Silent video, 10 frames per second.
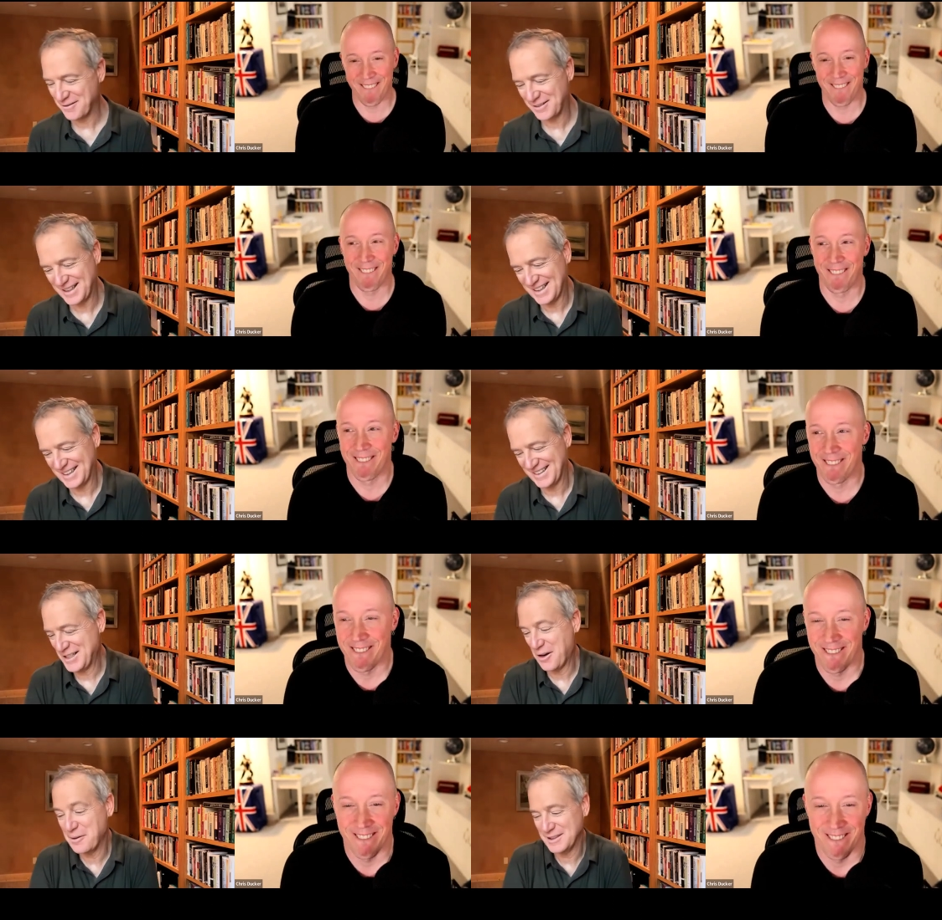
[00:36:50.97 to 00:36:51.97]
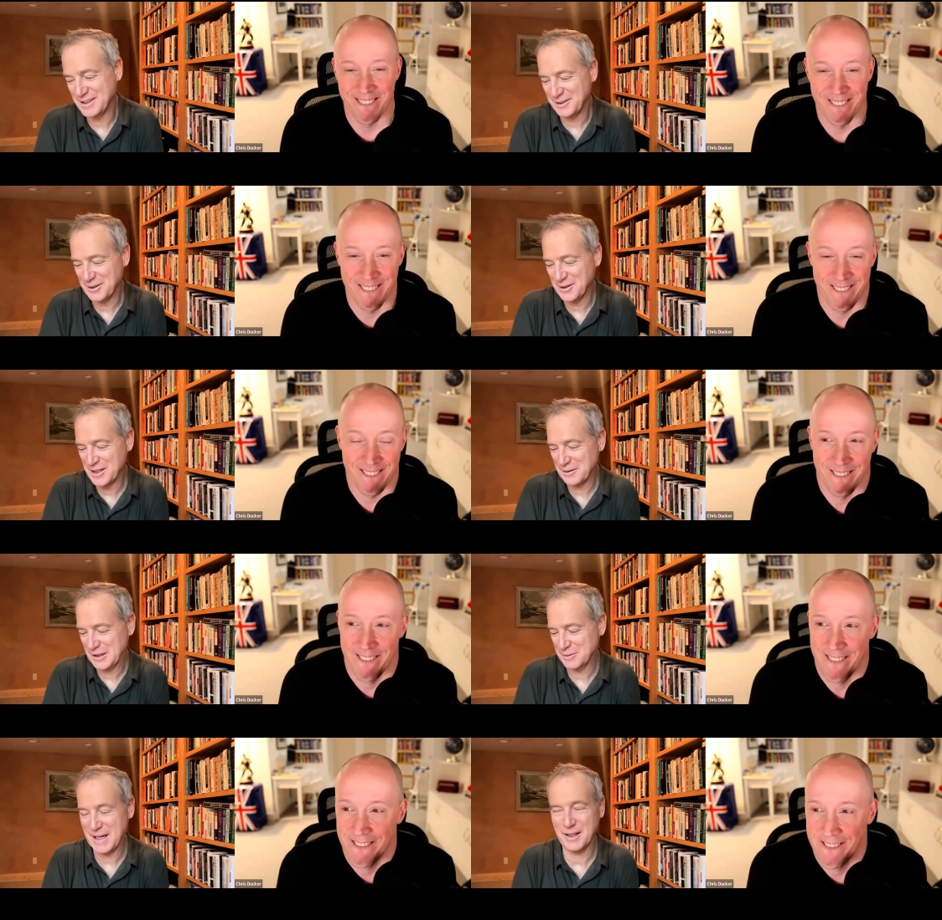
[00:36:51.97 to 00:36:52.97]
Speaker 1: we we always do. Go longer than we
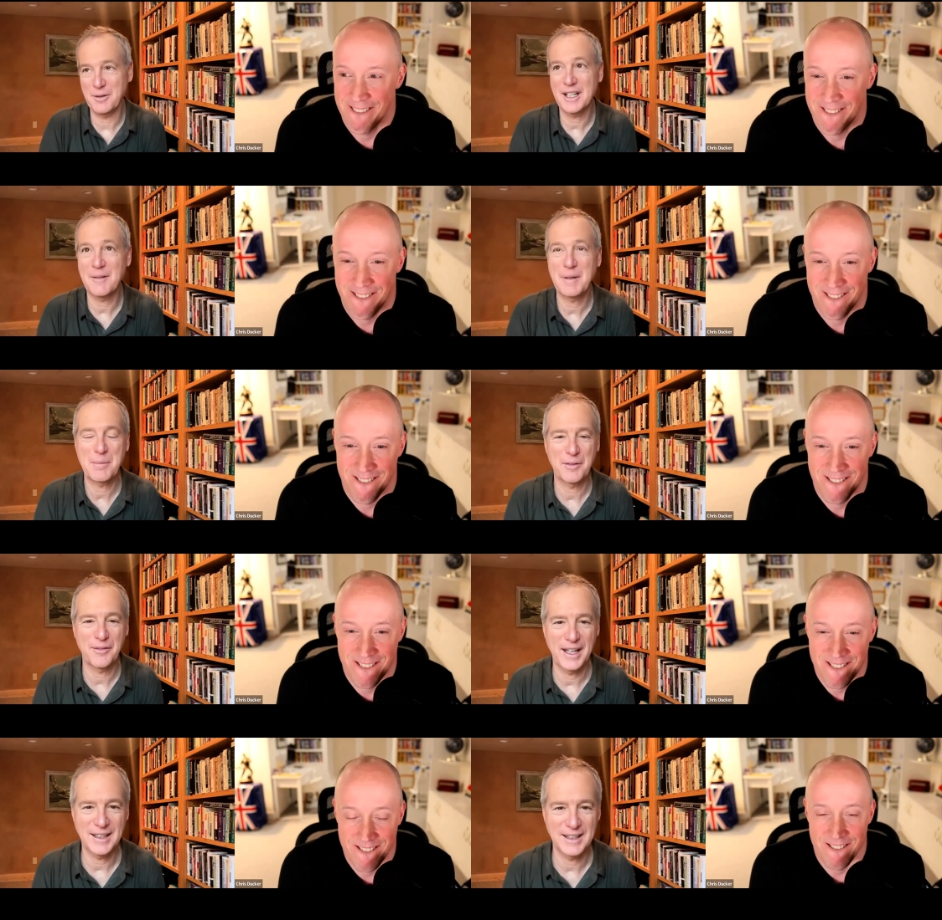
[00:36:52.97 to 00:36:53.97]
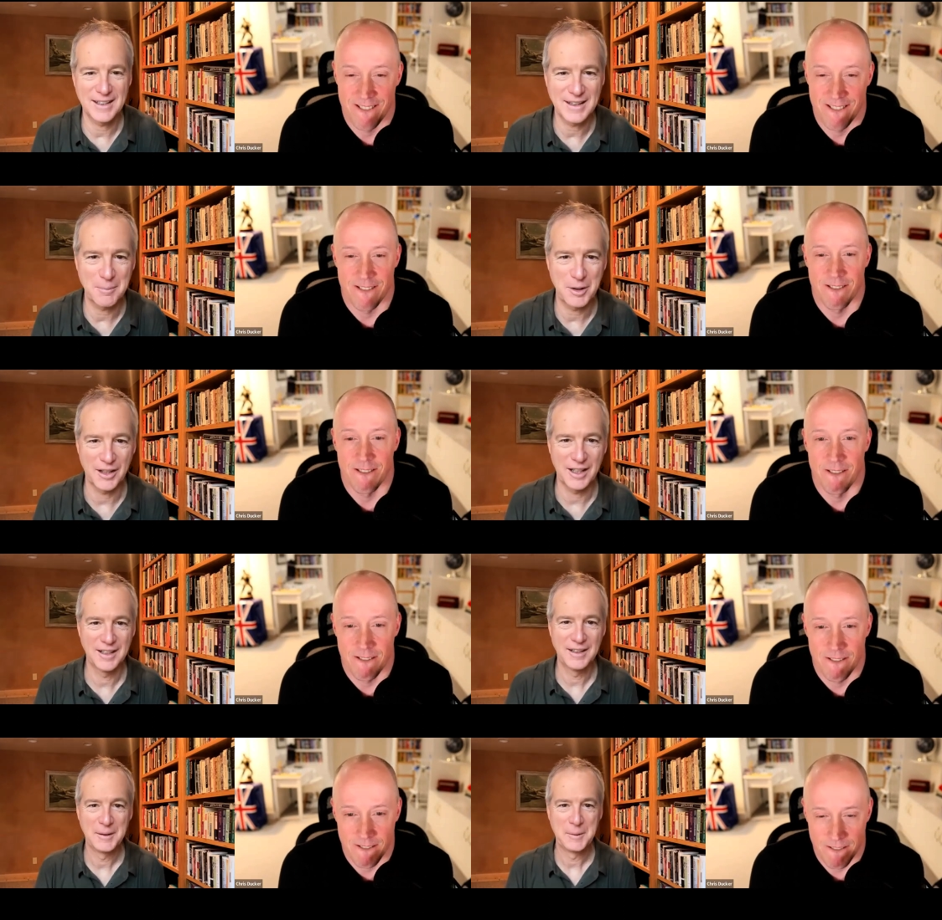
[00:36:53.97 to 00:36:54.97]
expected. Where can people find the book?
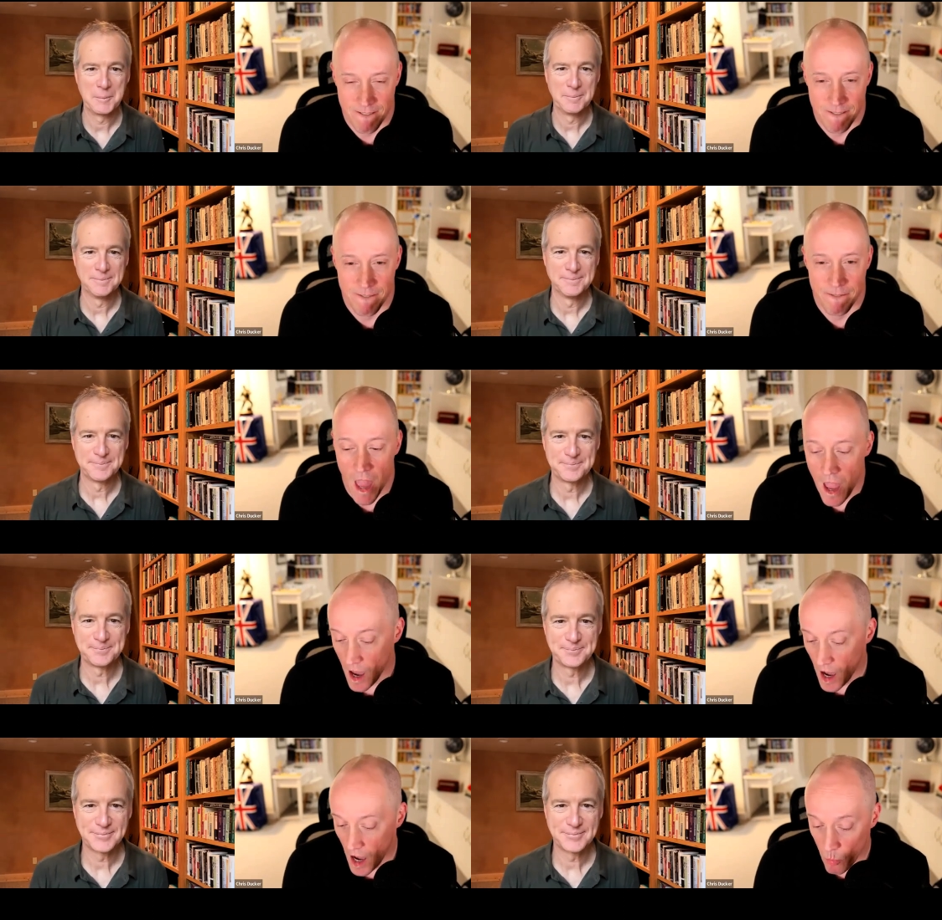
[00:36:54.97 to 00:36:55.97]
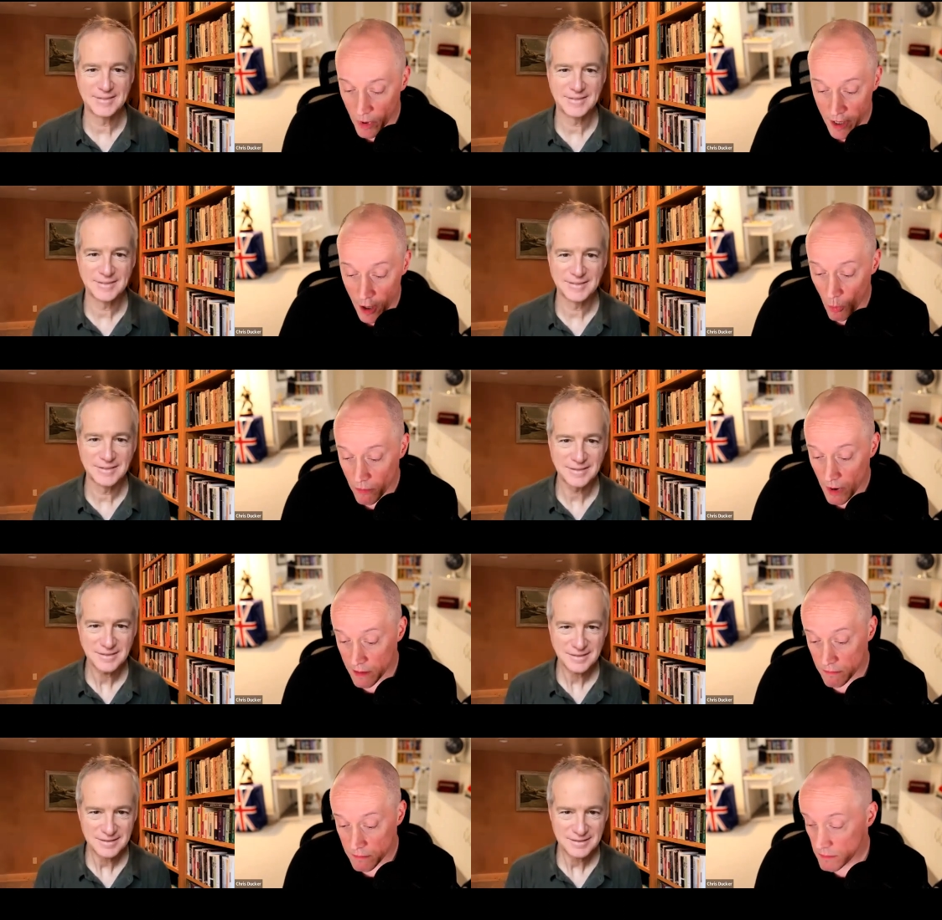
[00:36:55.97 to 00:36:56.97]
Speaker 2: Uh, well, you can go
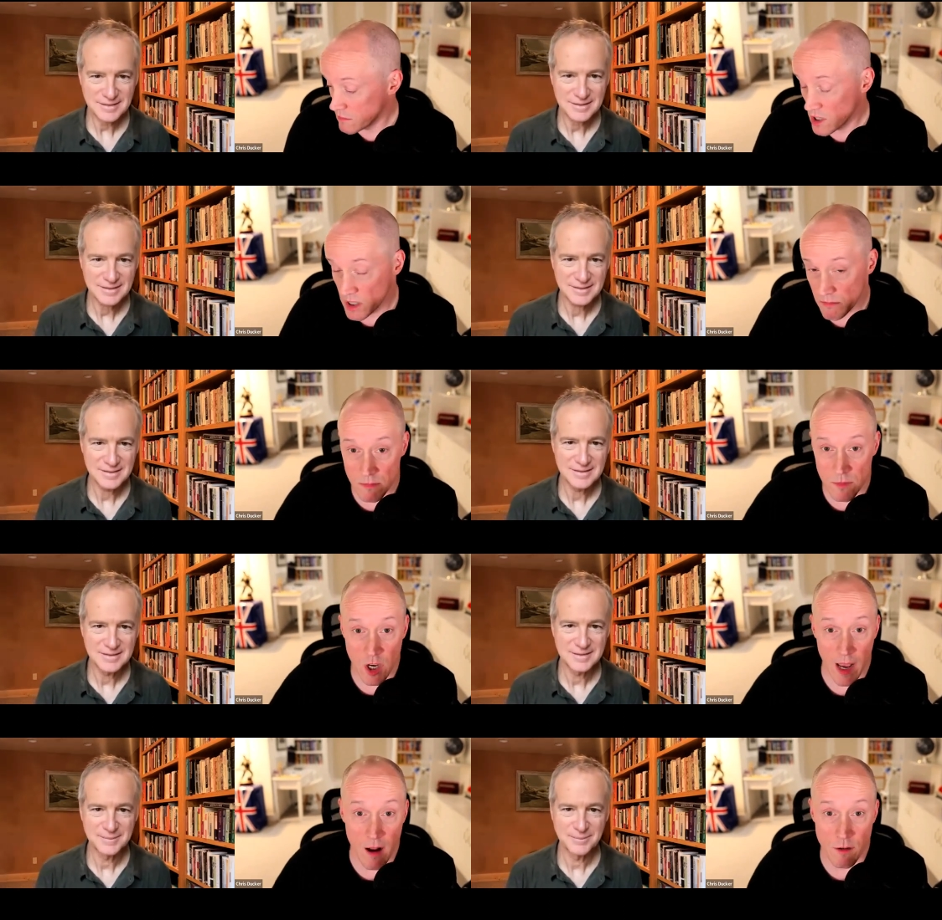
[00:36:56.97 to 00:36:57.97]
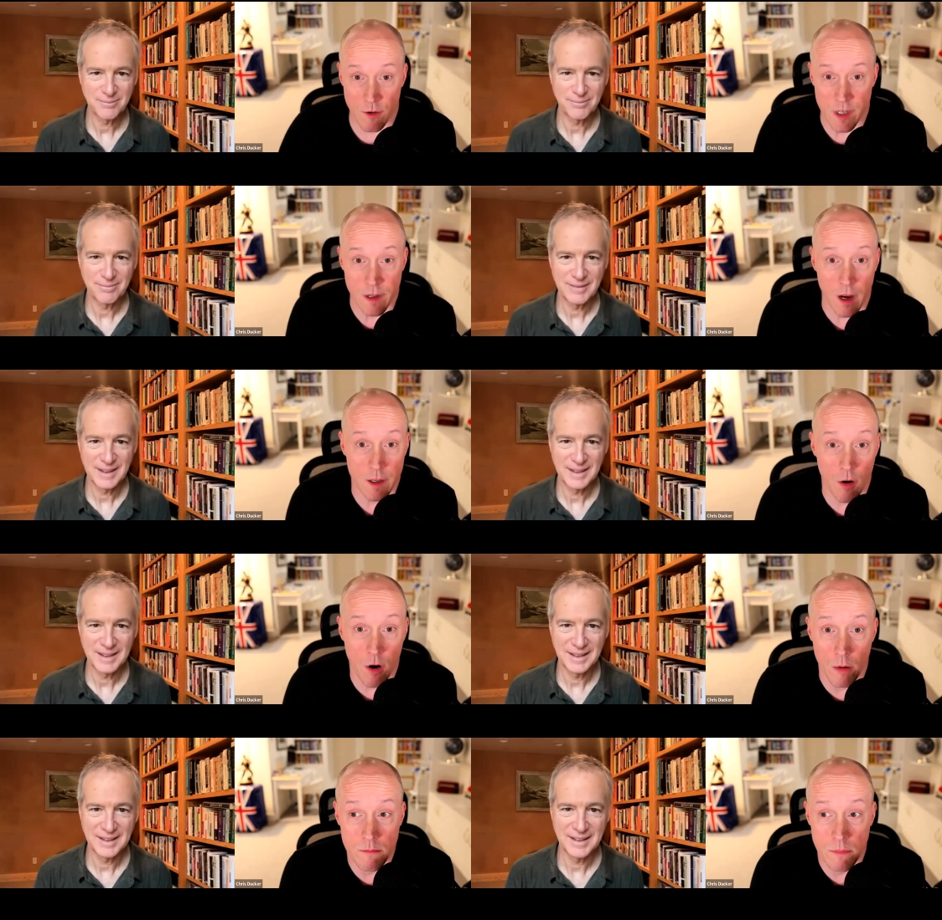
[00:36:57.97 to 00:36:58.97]
and just check out
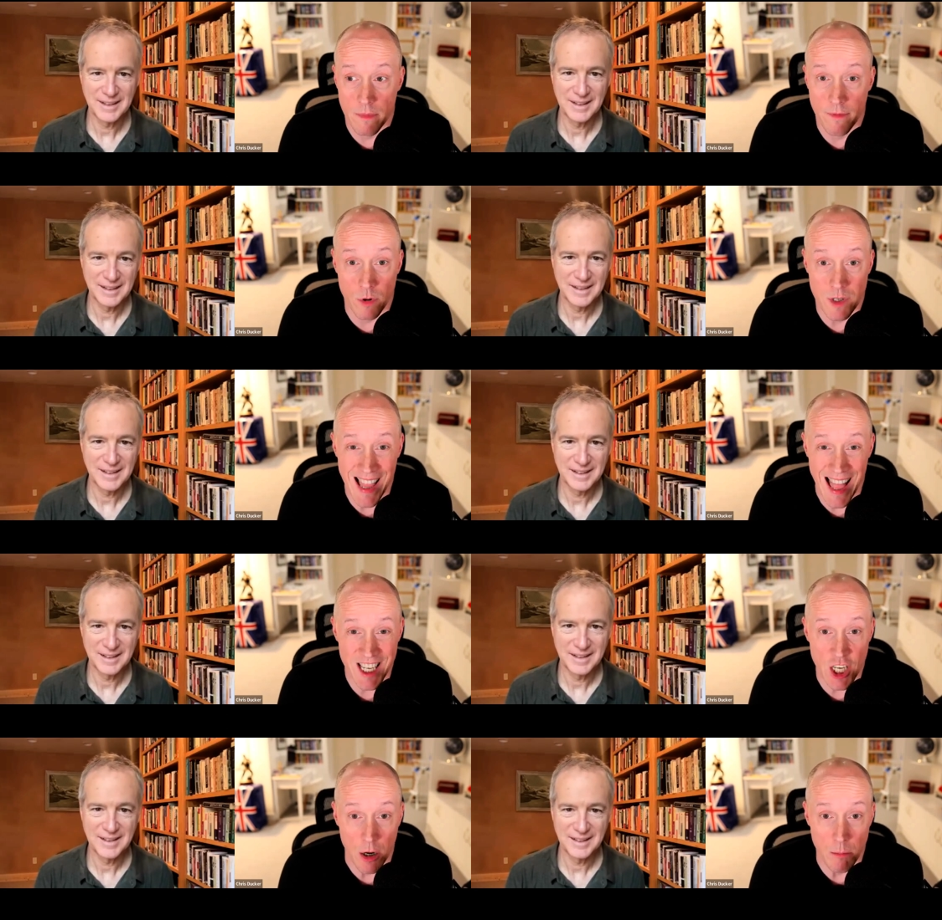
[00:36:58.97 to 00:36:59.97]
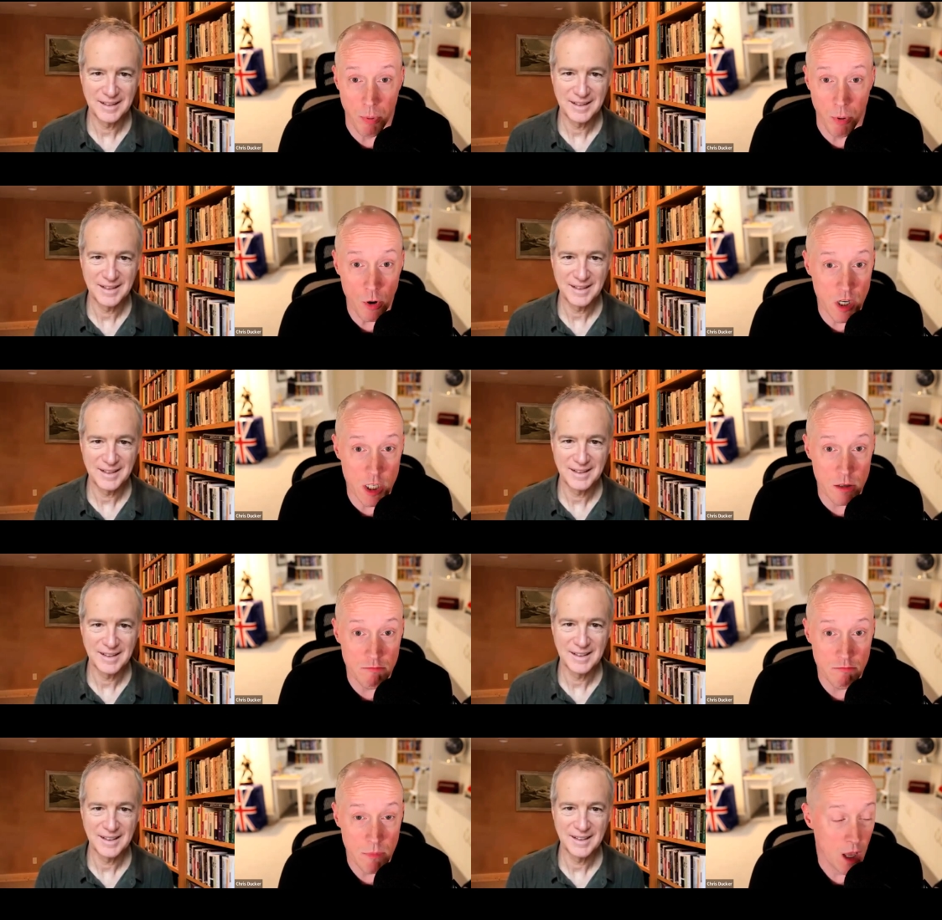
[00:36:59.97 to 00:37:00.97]
chrisducker.com forward slash books
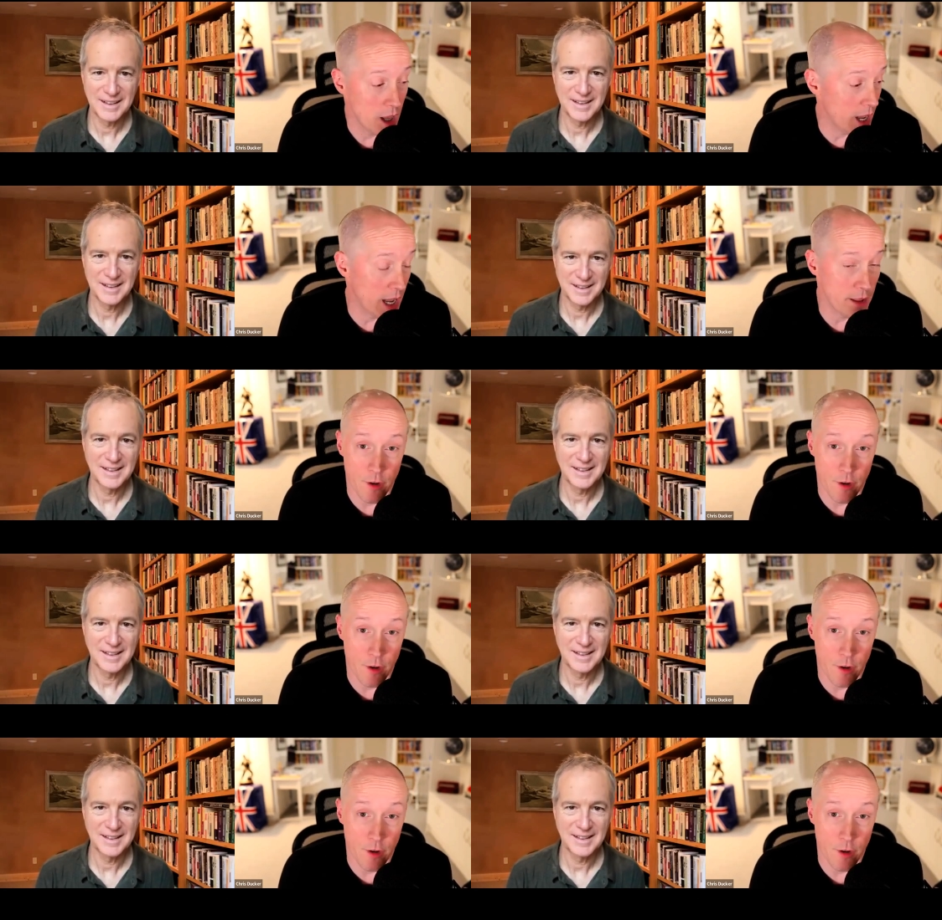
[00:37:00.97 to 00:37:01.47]
and uh,